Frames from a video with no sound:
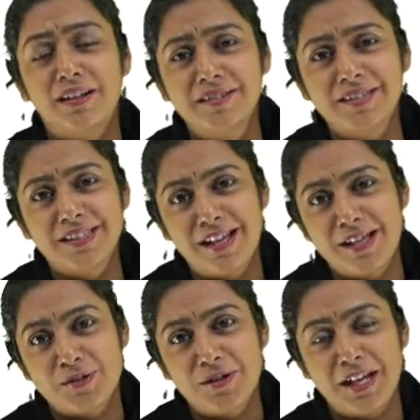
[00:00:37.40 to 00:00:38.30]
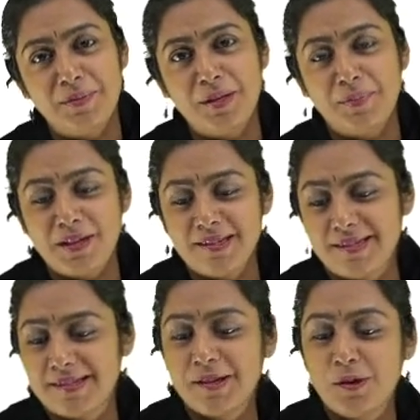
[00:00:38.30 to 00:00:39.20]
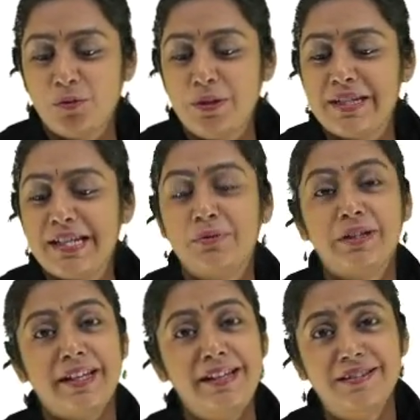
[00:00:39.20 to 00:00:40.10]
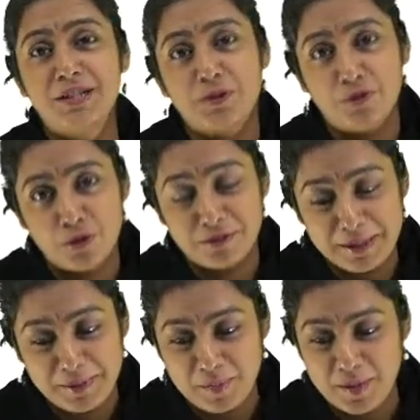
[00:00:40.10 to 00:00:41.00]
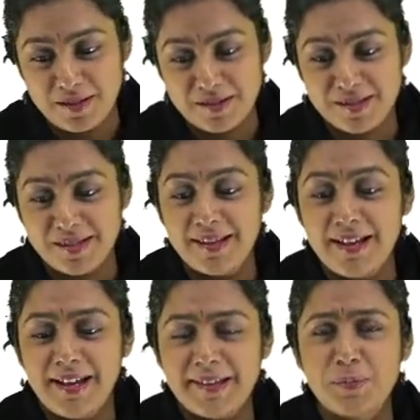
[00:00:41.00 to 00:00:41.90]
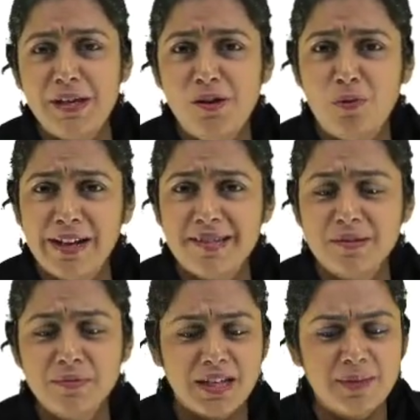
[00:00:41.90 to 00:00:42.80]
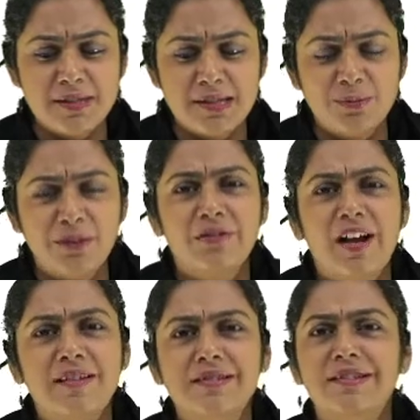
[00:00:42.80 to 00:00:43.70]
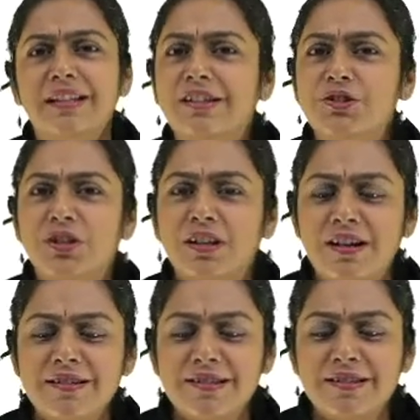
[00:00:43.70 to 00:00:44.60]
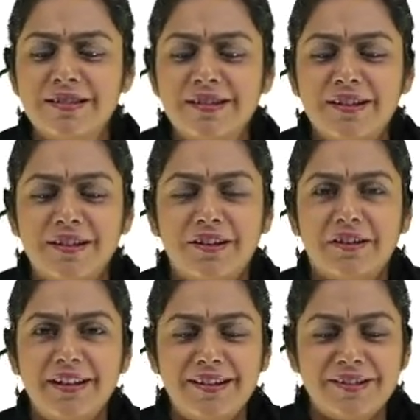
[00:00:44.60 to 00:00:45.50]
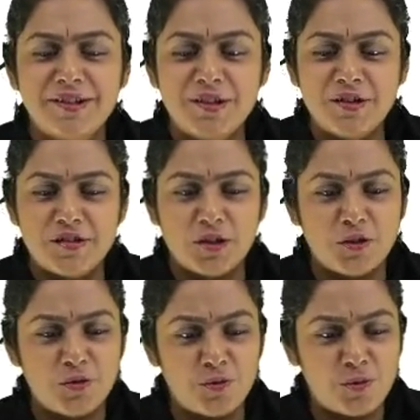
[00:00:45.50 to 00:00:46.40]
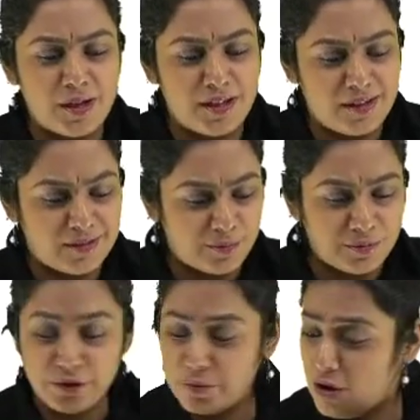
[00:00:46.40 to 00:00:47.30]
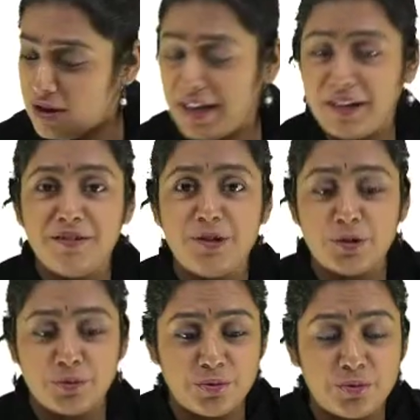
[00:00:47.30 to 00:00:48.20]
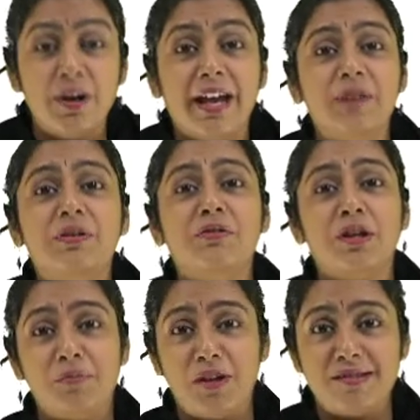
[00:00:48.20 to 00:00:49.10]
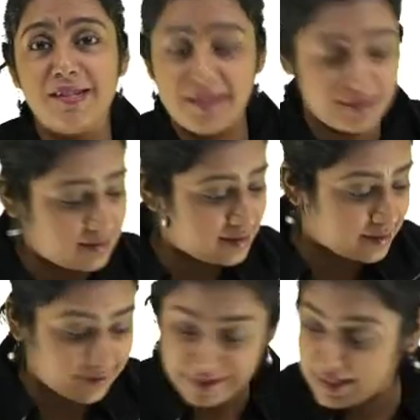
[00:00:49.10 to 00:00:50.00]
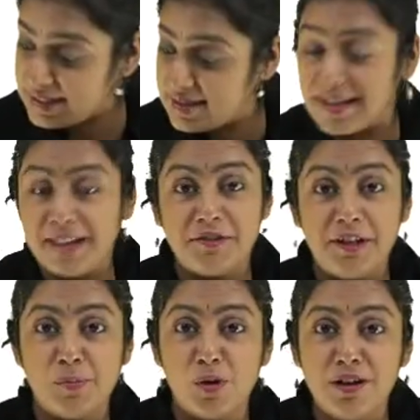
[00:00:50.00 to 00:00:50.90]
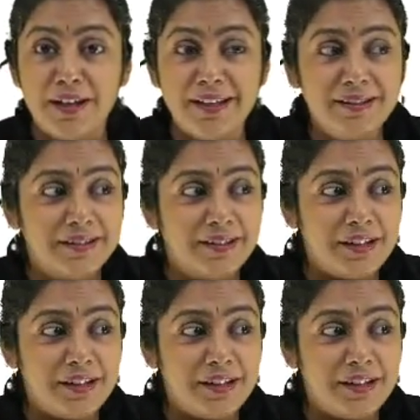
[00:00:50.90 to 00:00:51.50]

another class on IBPS. We deal with English for IBPS. It's been quite some time since we've had an English class, right? So, uh, good morning to everyone present here. It's a fine Saturday morning,